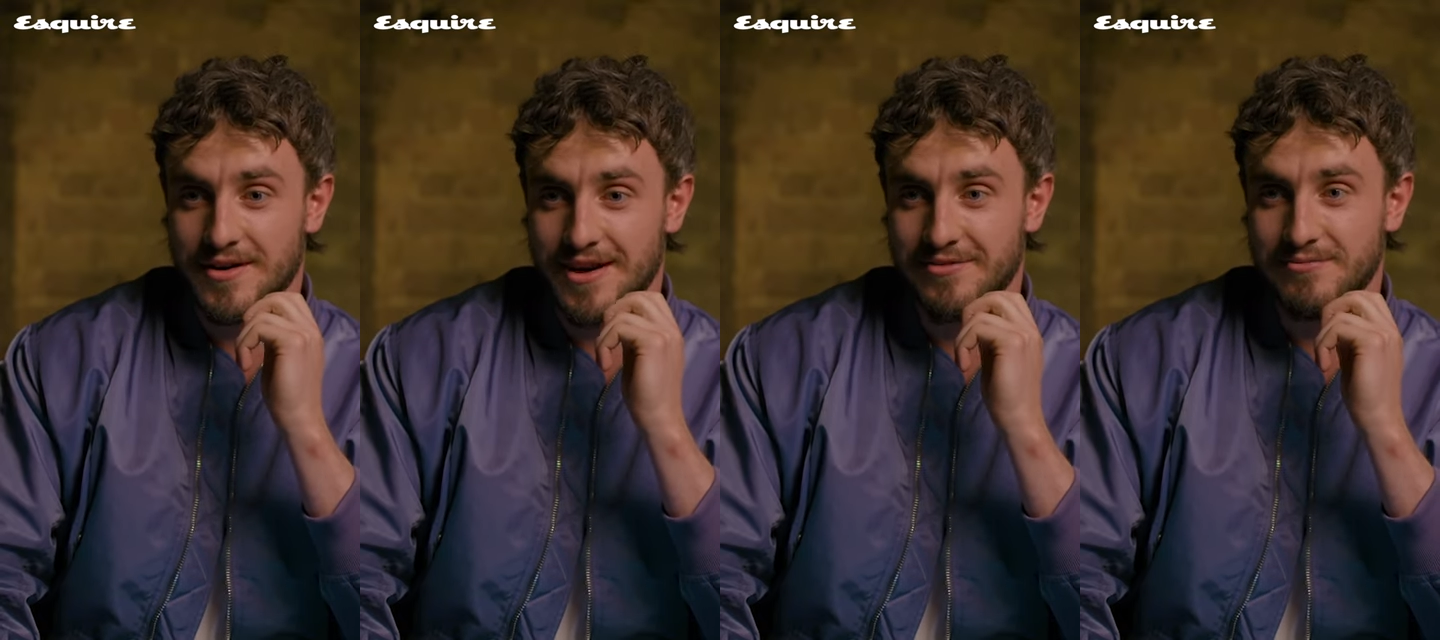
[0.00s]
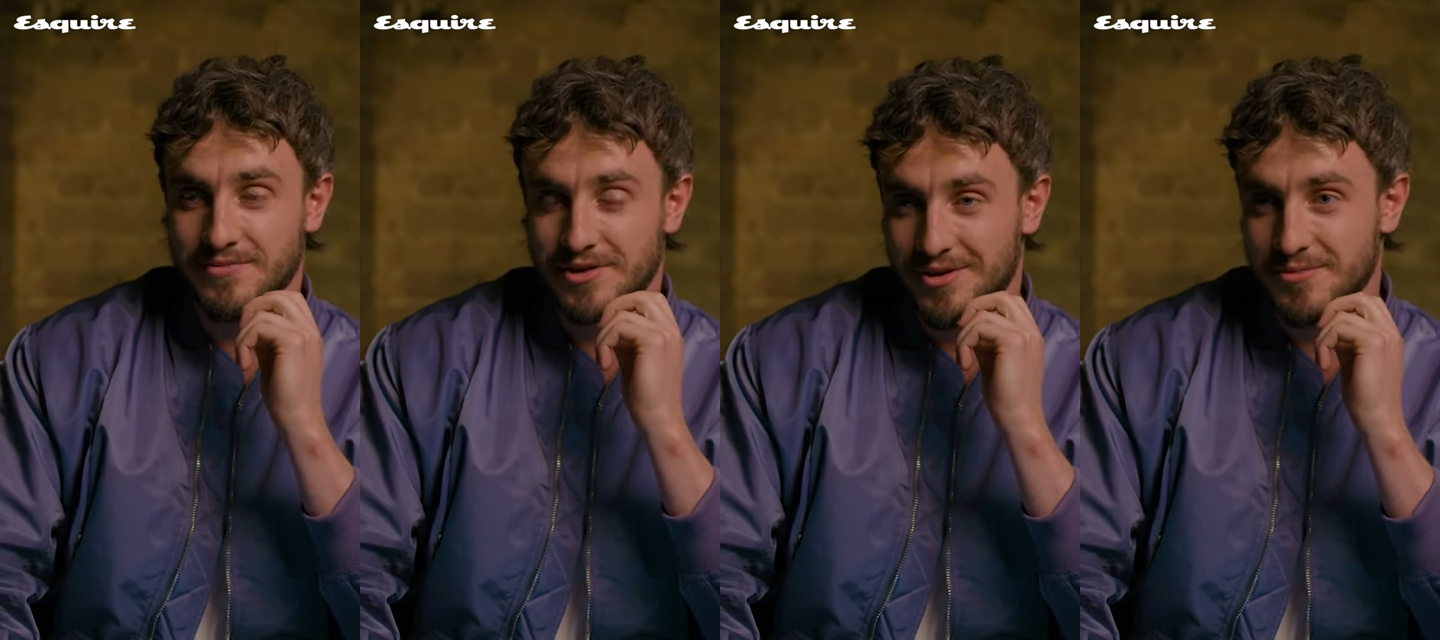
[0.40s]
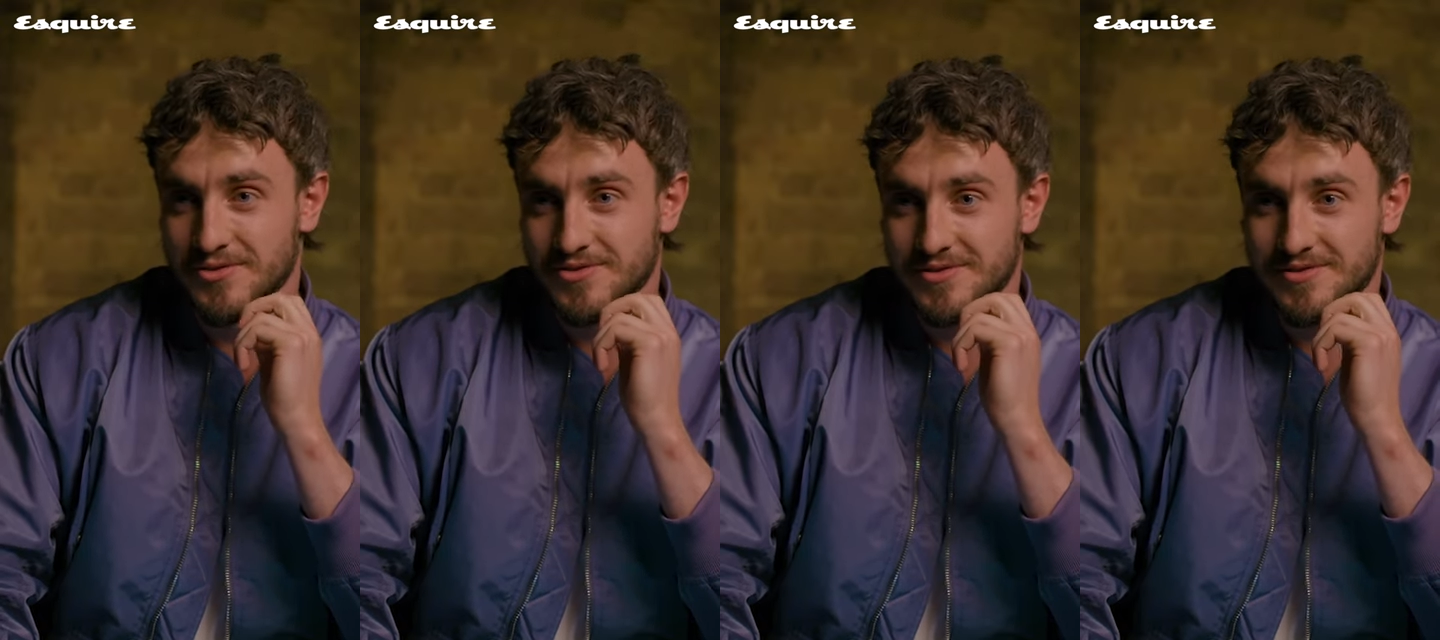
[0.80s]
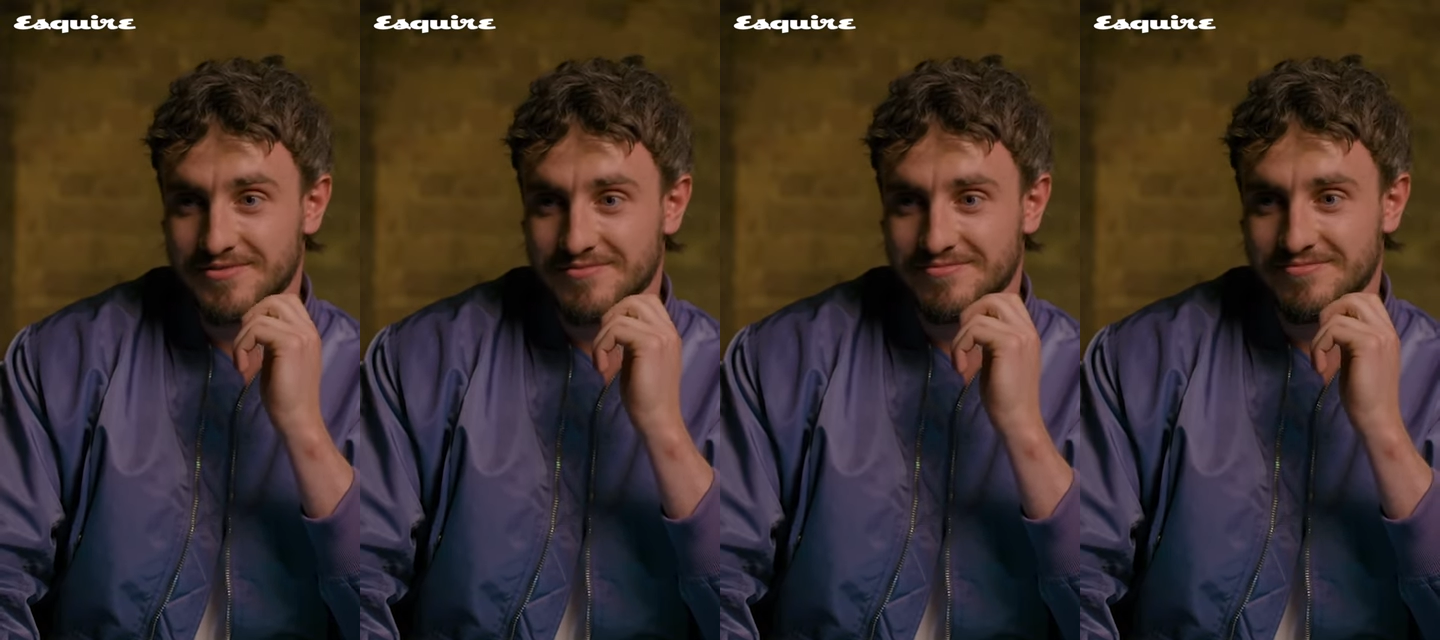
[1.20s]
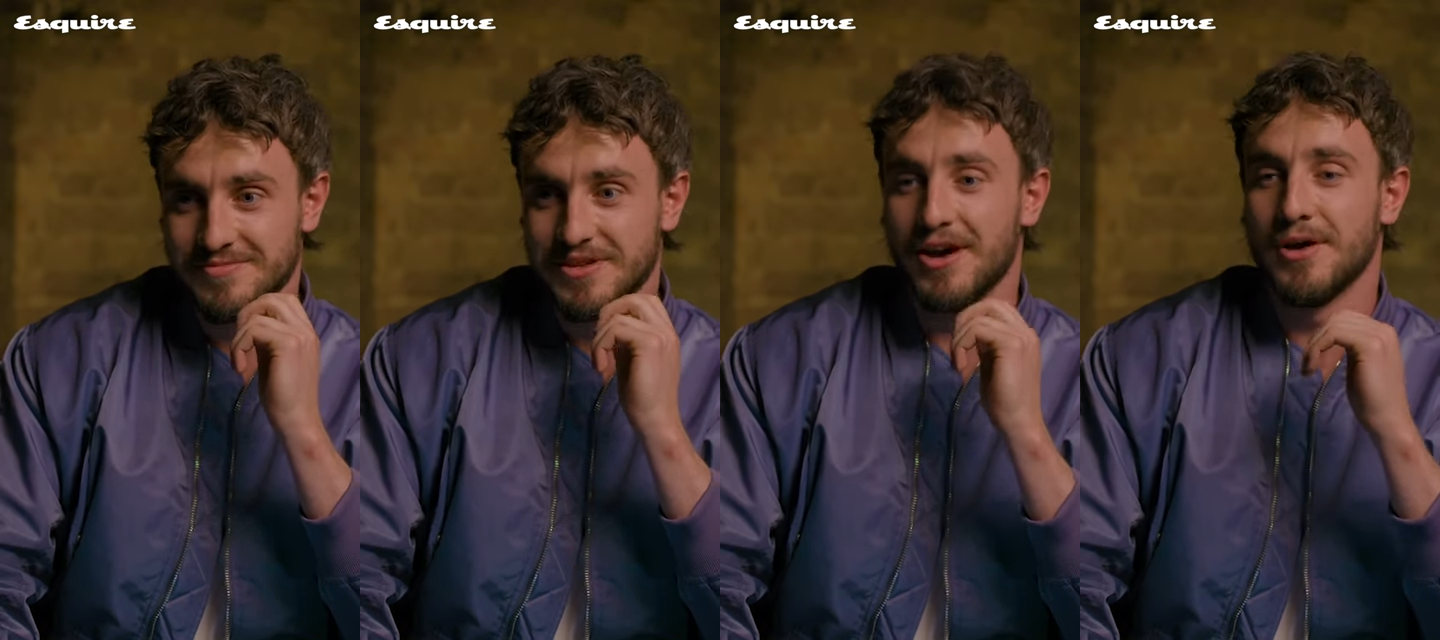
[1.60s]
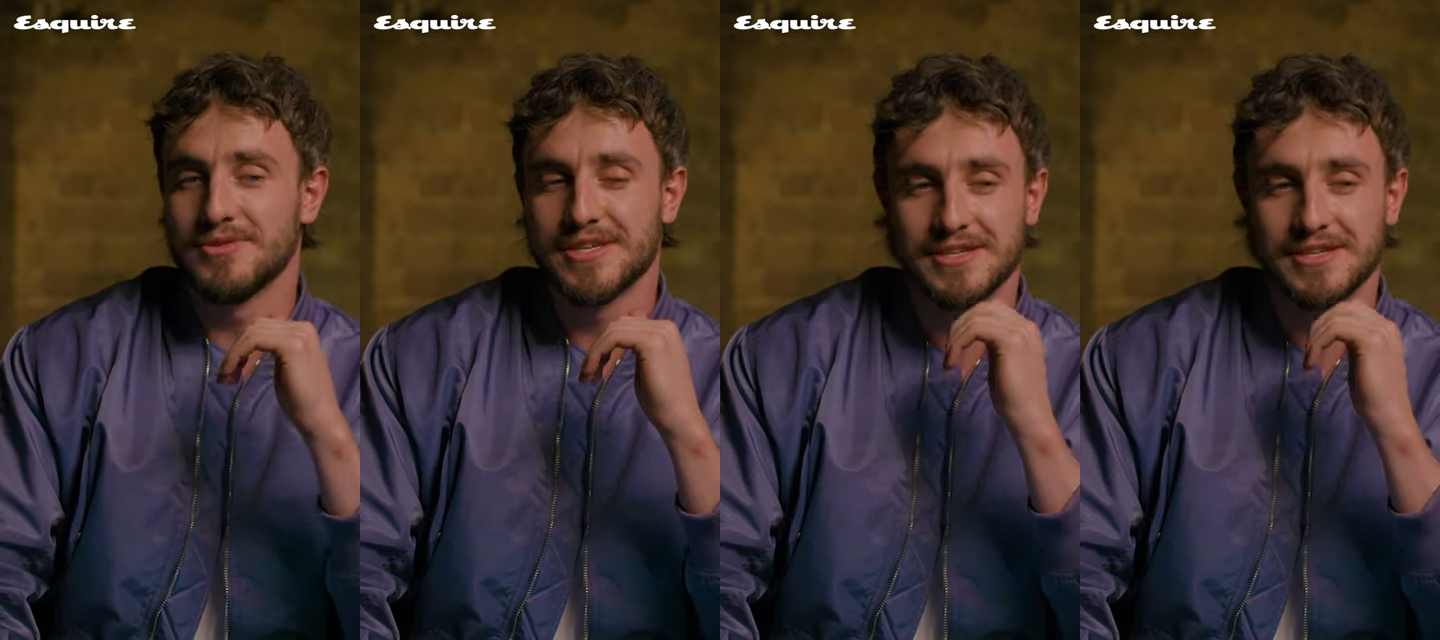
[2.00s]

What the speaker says: I would say